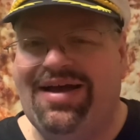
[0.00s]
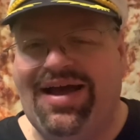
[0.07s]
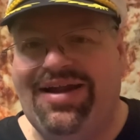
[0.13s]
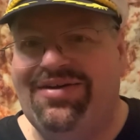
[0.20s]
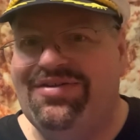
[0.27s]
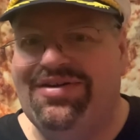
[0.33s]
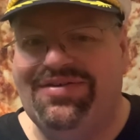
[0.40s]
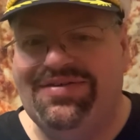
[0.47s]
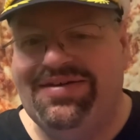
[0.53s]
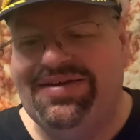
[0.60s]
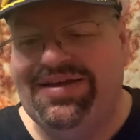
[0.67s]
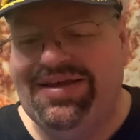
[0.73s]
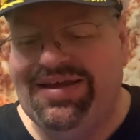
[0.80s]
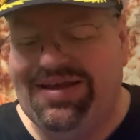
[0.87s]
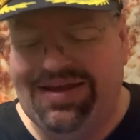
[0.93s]
I don't know.
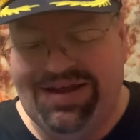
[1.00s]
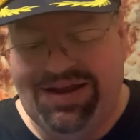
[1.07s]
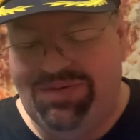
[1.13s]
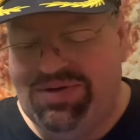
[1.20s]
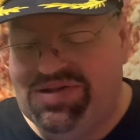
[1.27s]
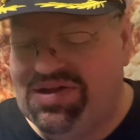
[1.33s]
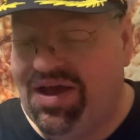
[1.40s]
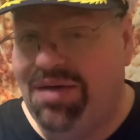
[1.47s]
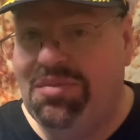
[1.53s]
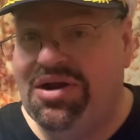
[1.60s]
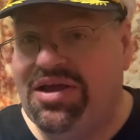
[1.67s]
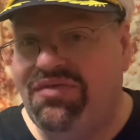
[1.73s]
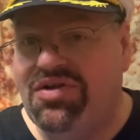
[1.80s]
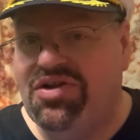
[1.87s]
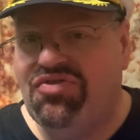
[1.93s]
Anyways, I'm gonna
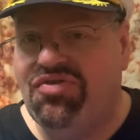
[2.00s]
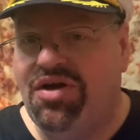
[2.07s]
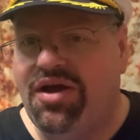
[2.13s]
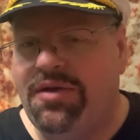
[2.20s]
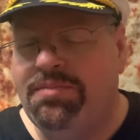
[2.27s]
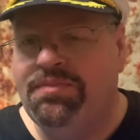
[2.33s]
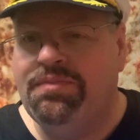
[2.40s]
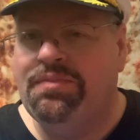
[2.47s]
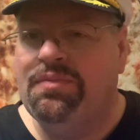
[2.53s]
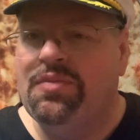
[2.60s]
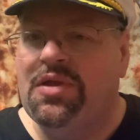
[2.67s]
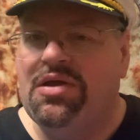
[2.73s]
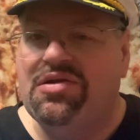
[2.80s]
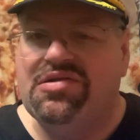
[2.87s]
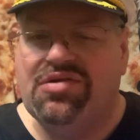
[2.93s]
give it a try.
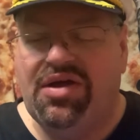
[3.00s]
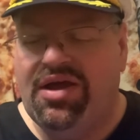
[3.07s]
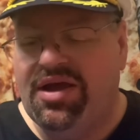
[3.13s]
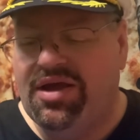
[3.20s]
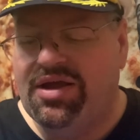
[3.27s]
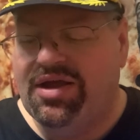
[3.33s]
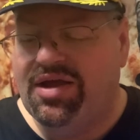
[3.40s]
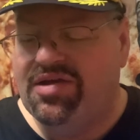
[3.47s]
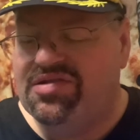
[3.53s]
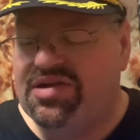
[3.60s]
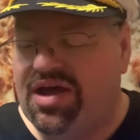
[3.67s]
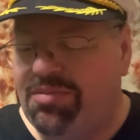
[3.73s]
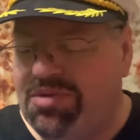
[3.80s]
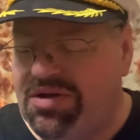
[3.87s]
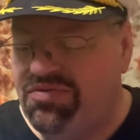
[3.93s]
So hang on guys,
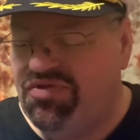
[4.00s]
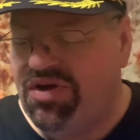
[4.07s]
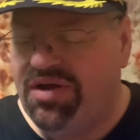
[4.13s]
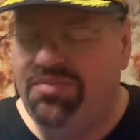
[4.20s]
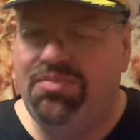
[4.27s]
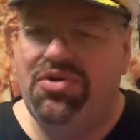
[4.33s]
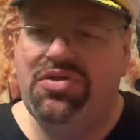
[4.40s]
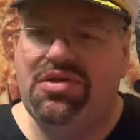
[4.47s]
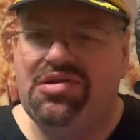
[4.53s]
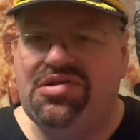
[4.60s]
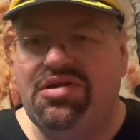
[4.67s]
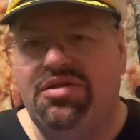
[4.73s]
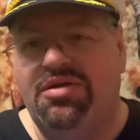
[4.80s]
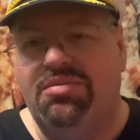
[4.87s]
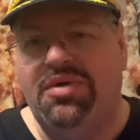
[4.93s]
I'm gonna try and put this
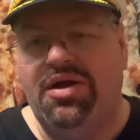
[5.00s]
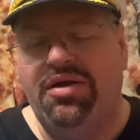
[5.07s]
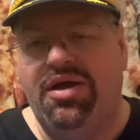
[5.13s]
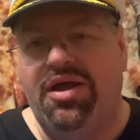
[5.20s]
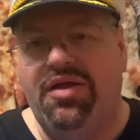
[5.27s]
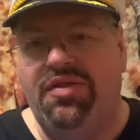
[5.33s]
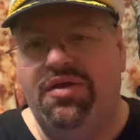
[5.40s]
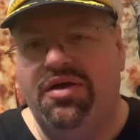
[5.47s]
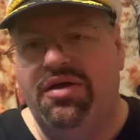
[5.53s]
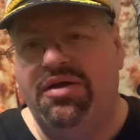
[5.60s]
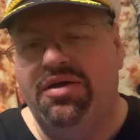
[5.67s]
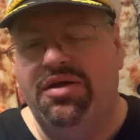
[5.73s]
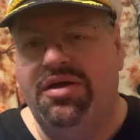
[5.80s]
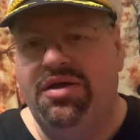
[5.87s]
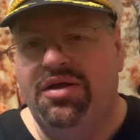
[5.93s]
in the in the
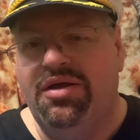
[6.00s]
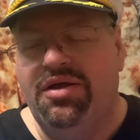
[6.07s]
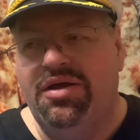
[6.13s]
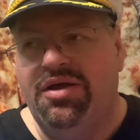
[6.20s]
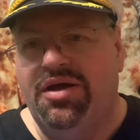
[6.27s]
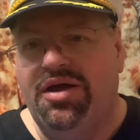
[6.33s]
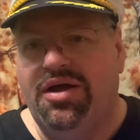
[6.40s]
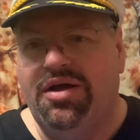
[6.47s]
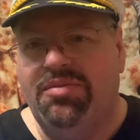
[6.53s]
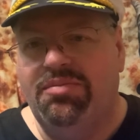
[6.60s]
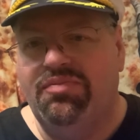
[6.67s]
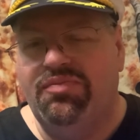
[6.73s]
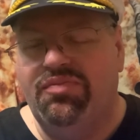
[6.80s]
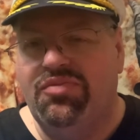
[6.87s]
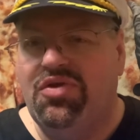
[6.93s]

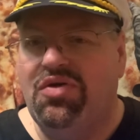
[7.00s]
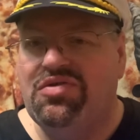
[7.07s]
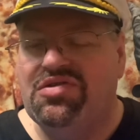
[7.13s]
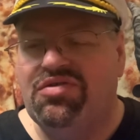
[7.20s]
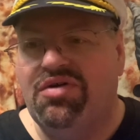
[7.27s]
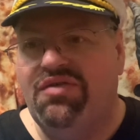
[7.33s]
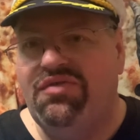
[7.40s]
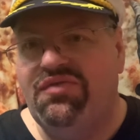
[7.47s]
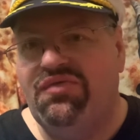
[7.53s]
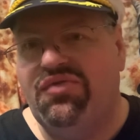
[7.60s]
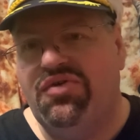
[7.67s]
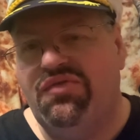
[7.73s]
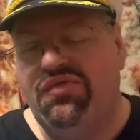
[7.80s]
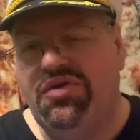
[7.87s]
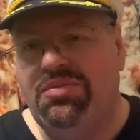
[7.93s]
um, toaster oven
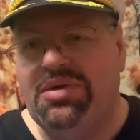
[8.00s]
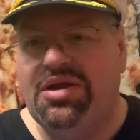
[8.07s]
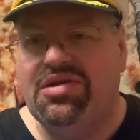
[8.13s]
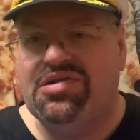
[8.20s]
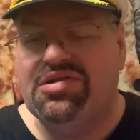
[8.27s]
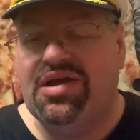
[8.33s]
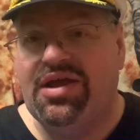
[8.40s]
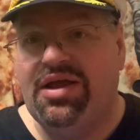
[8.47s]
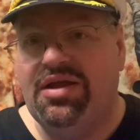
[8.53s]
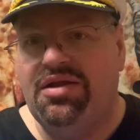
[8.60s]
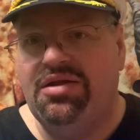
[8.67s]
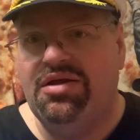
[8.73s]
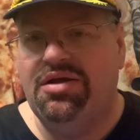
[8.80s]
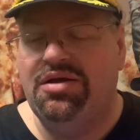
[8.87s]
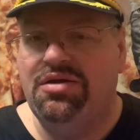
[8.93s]
for a few minutes
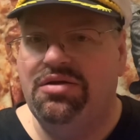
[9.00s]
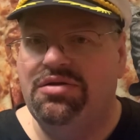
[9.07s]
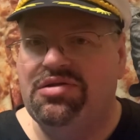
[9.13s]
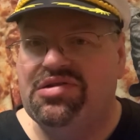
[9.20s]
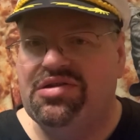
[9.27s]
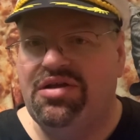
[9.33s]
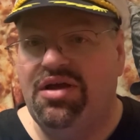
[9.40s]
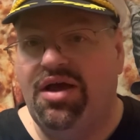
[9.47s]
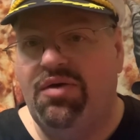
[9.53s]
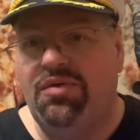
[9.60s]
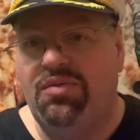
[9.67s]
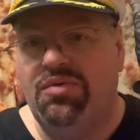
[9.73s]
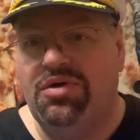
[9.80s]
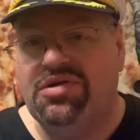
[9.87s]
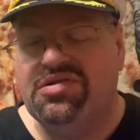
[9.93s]
and uh, see how it
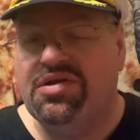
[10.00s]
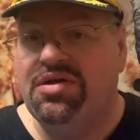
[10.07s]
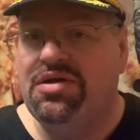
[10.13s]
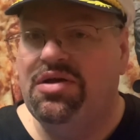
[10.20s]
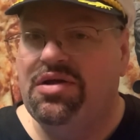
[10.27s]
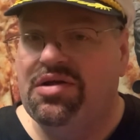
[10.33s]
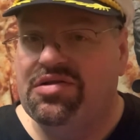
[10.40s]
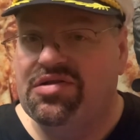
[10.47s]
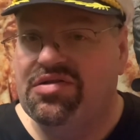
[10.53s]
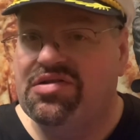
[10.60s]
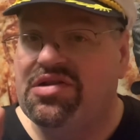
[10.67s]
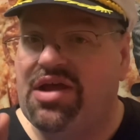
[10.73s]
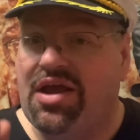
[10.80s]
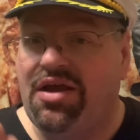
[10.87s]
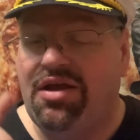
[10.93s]
works. So
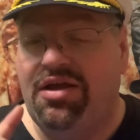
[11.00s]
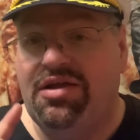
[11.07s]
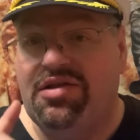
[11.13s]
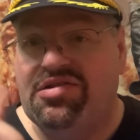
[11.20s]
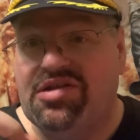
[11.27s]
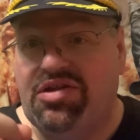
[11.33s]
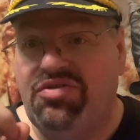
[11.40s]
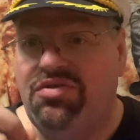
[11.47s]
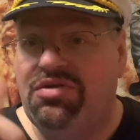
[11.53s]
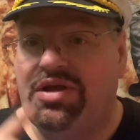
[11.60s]
stay, stay tuned